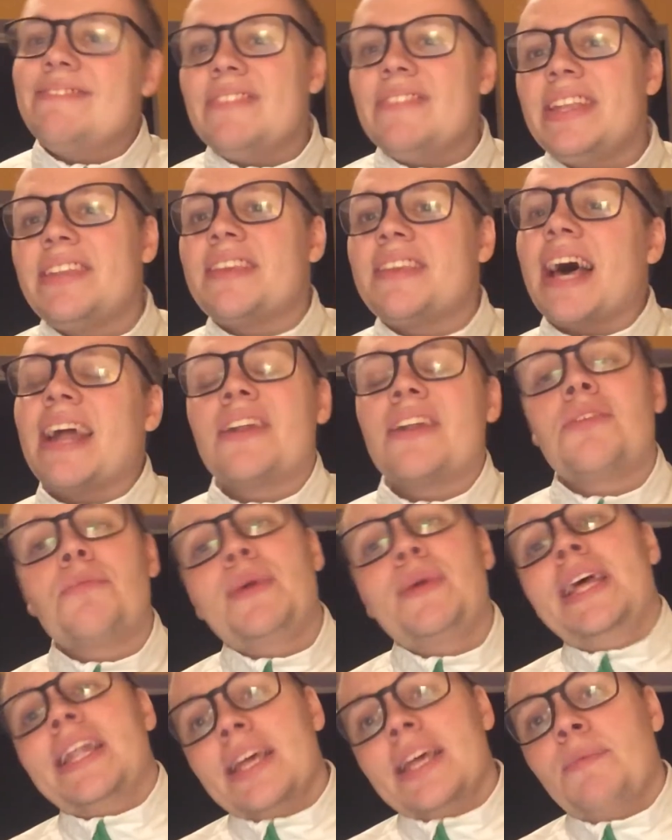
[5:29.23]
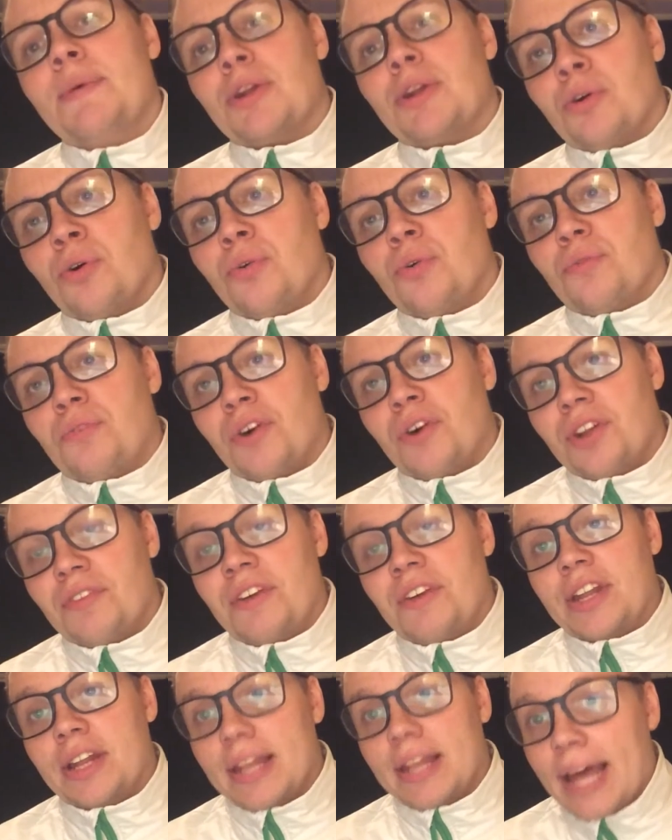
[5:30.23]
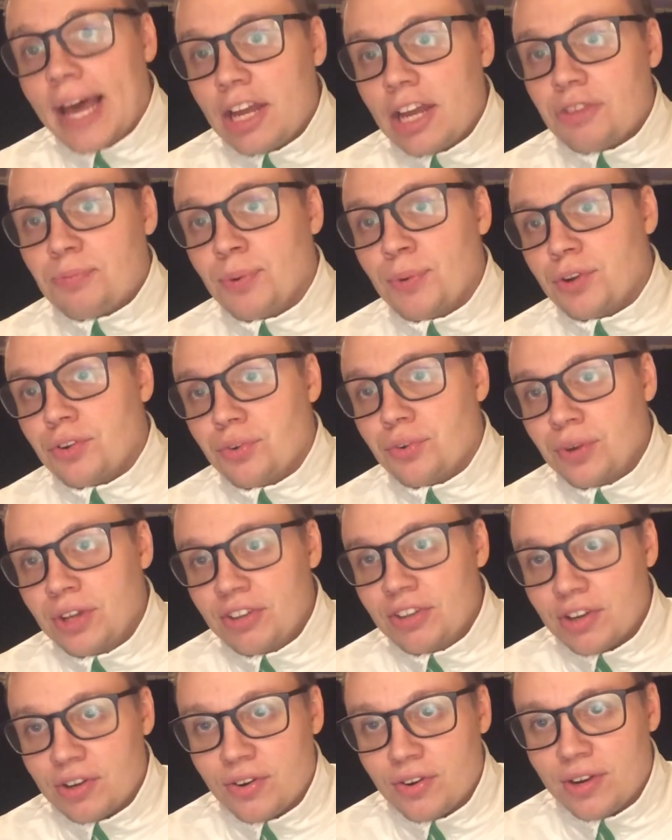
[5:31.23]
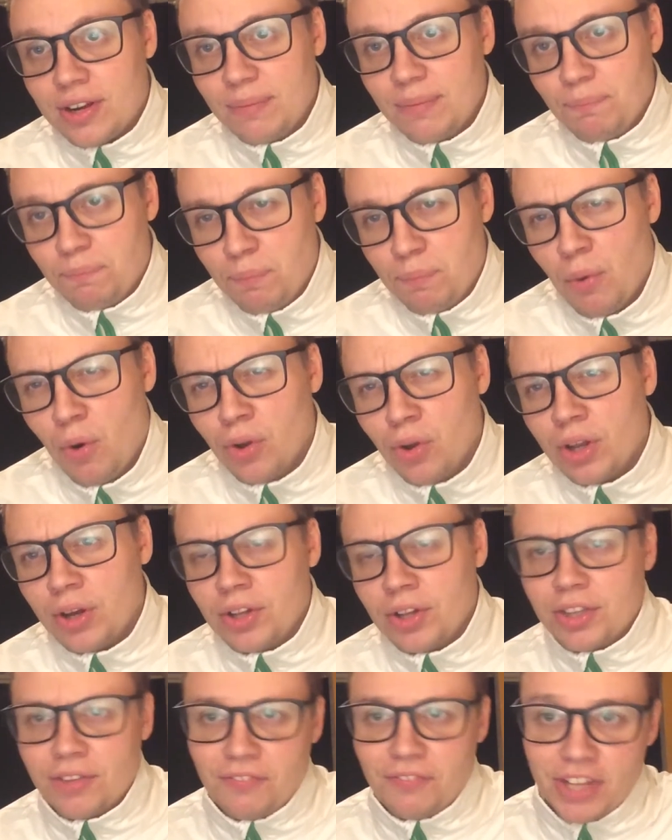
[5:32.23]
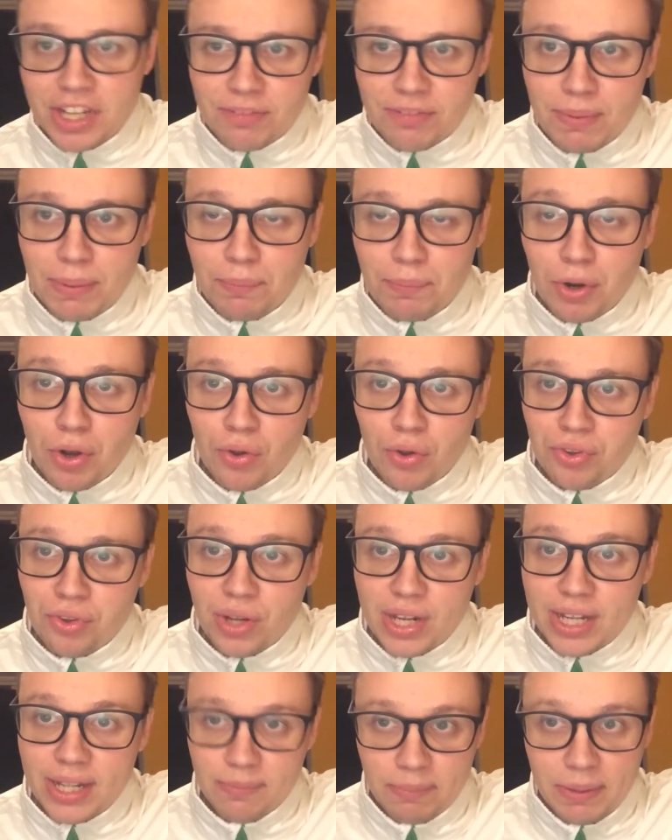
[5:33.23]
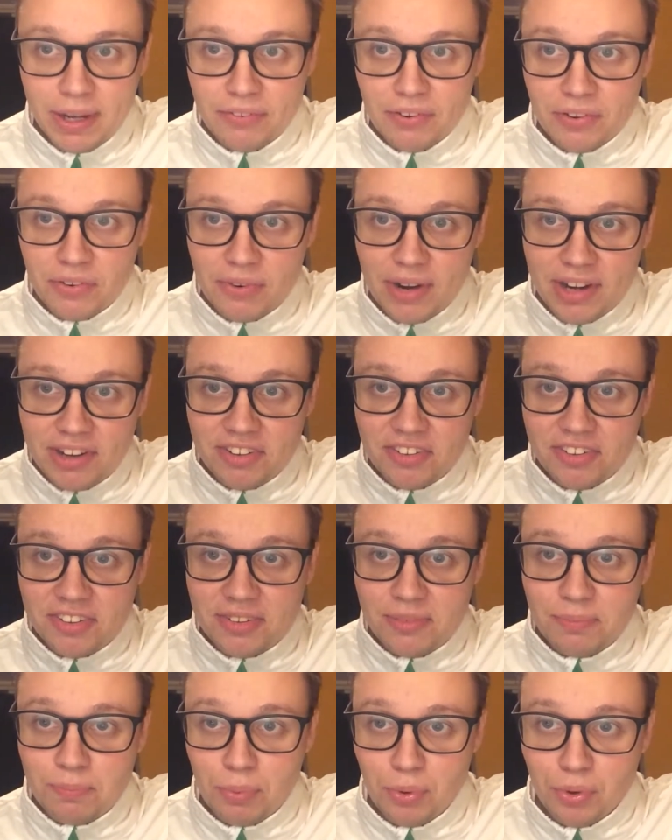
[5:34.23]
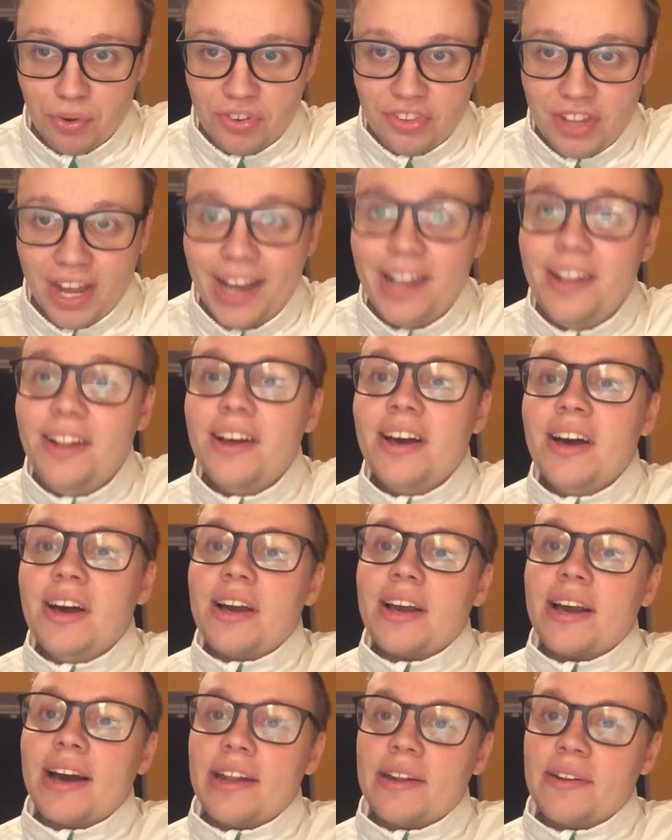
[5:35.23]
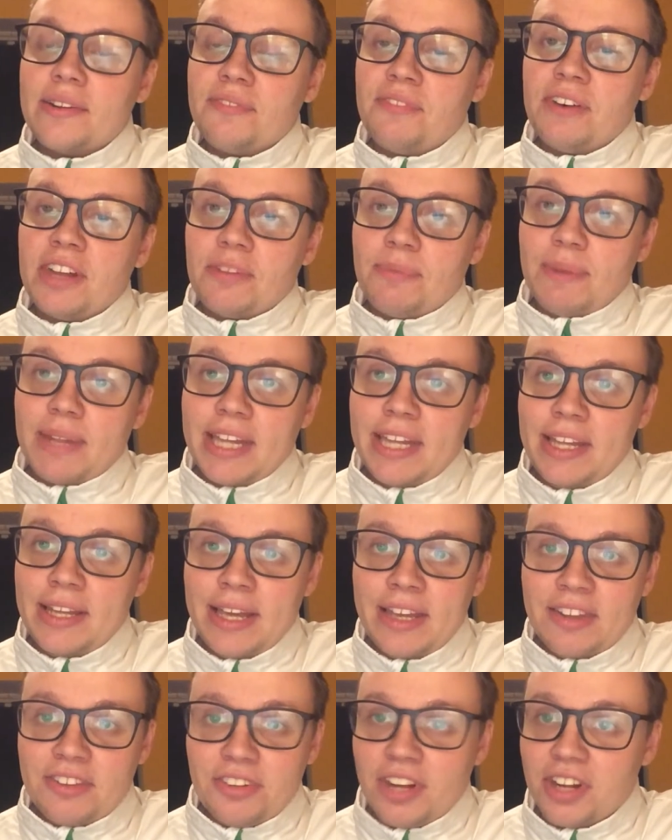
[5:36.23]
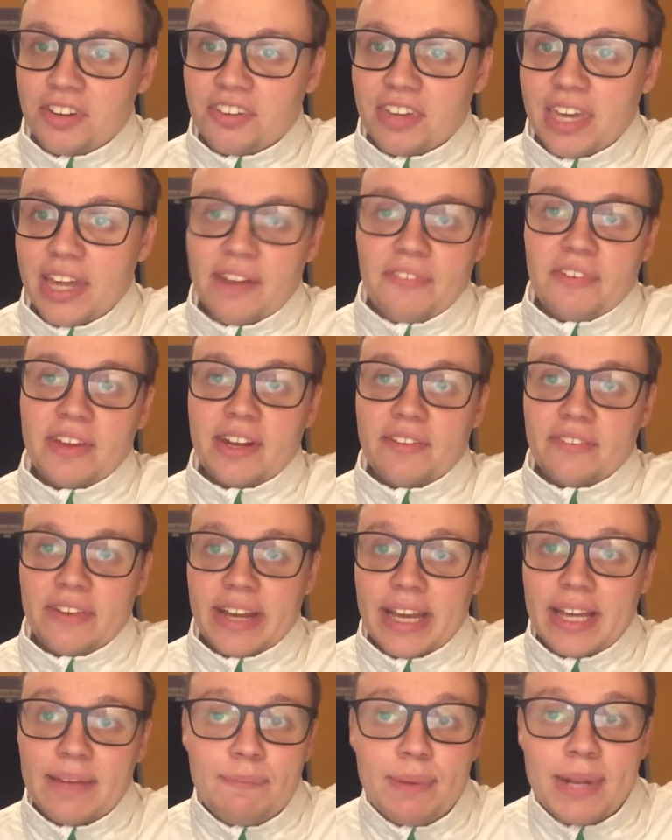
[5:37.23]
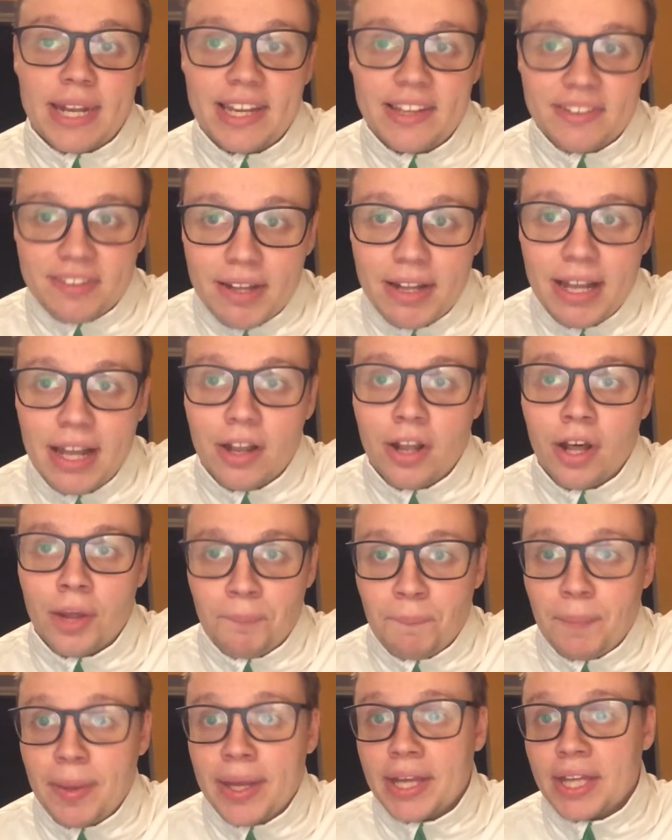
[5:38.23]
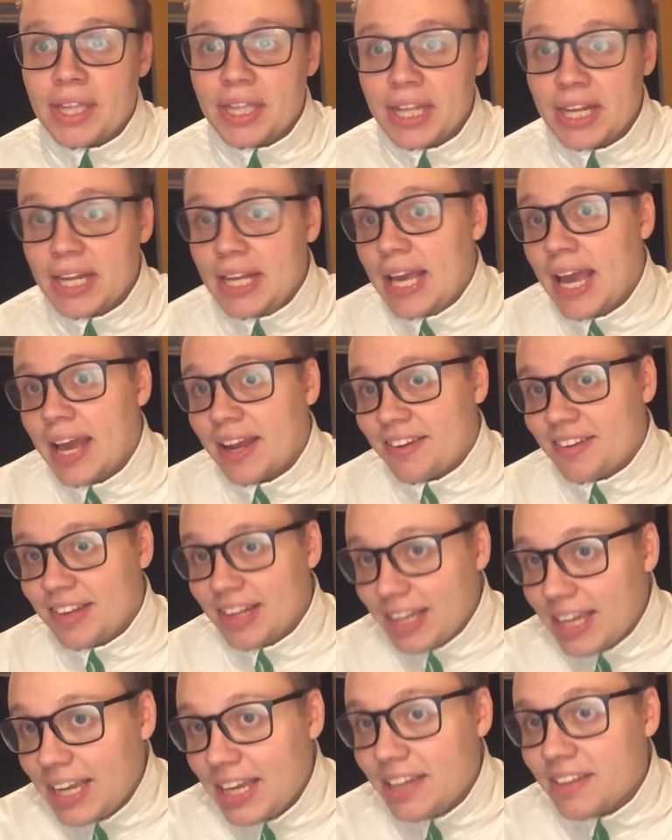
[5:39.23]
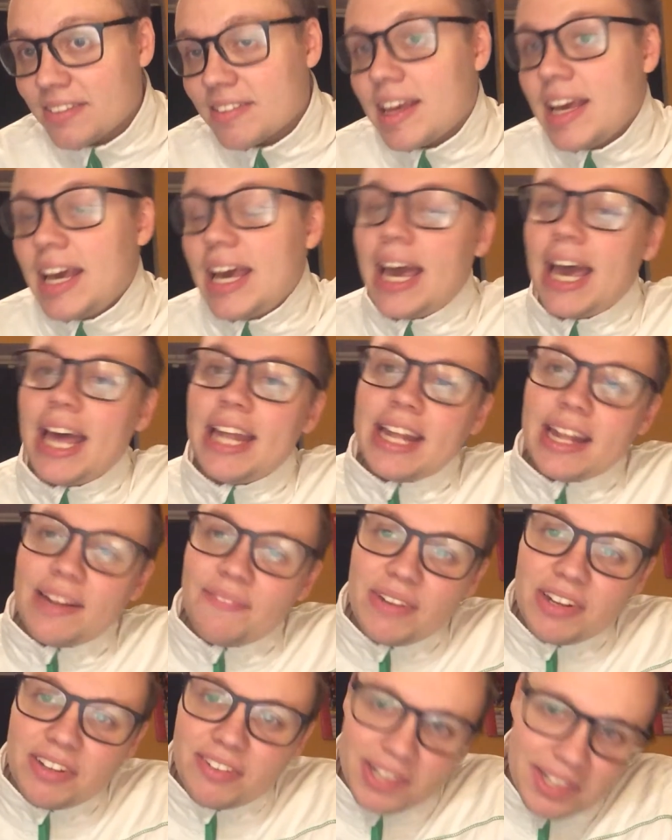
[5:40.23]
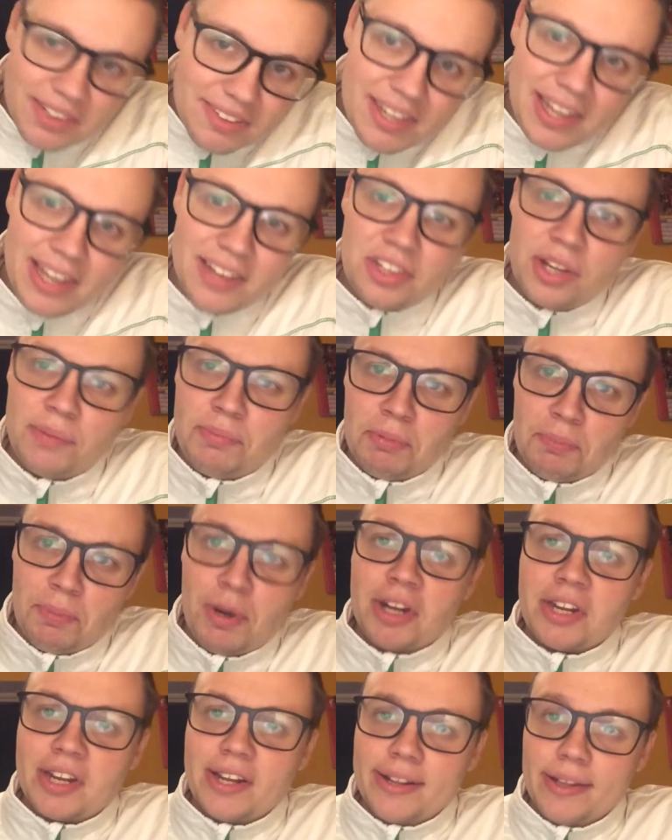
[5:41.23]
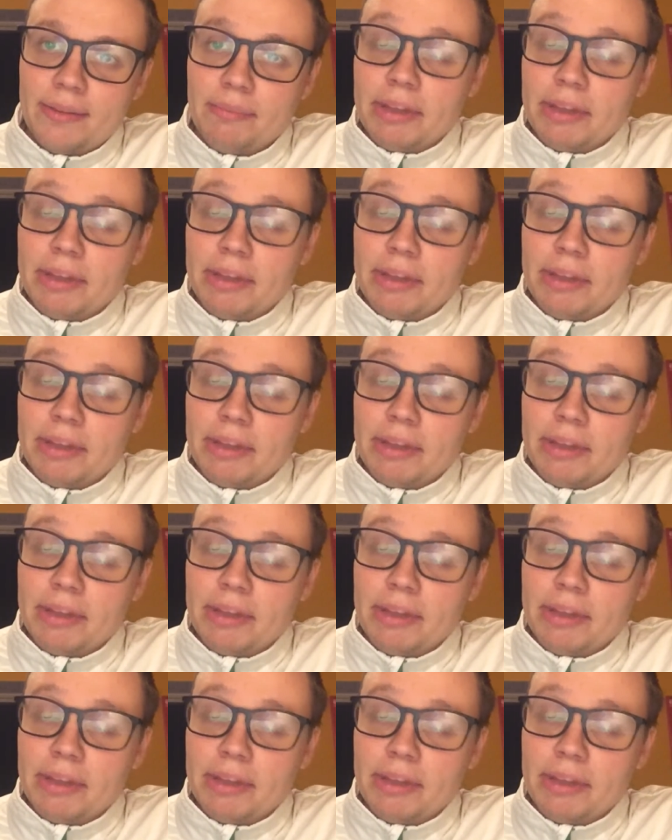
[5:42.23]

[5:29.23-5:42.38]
It's starting to be a little bit old for a defender like Spurgeon, who is a smaller defenseman, but also a little bit of a crash and burn style kind of defenseman. He is not scared of anything. He plays a lot bigger than he actually is, and that eventually tears up the body a little